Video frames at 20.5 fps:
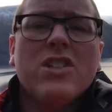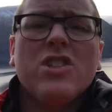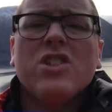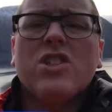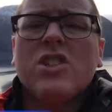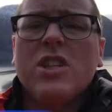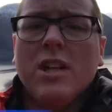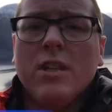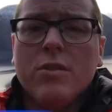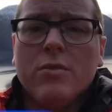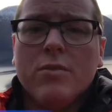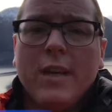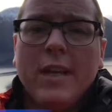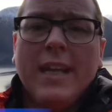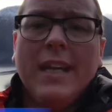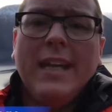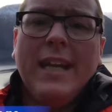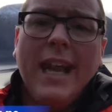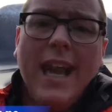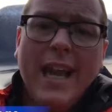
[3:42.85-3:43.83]

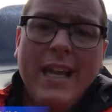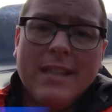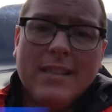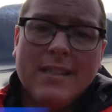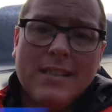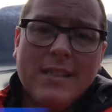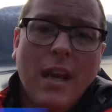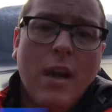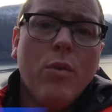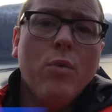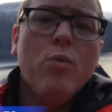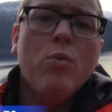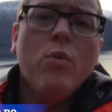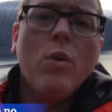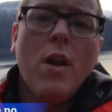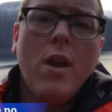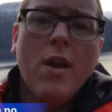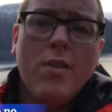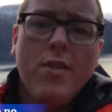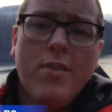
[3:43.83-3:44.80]
children get a
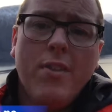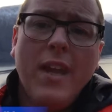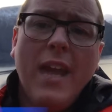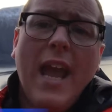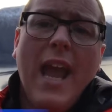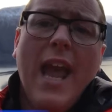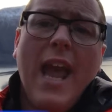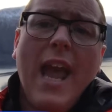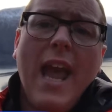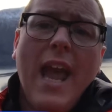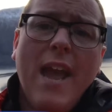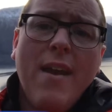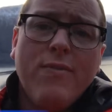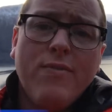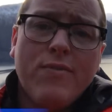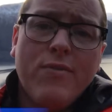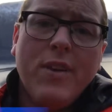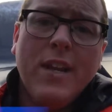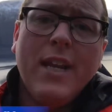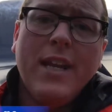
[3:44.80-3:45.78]
worthy
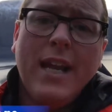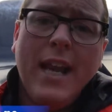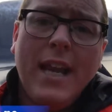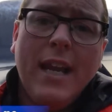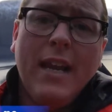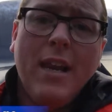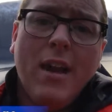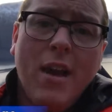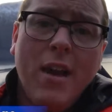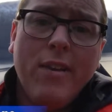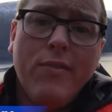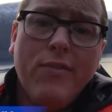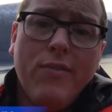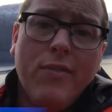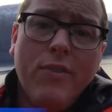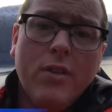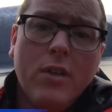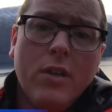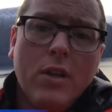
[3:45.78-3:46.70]
everyday life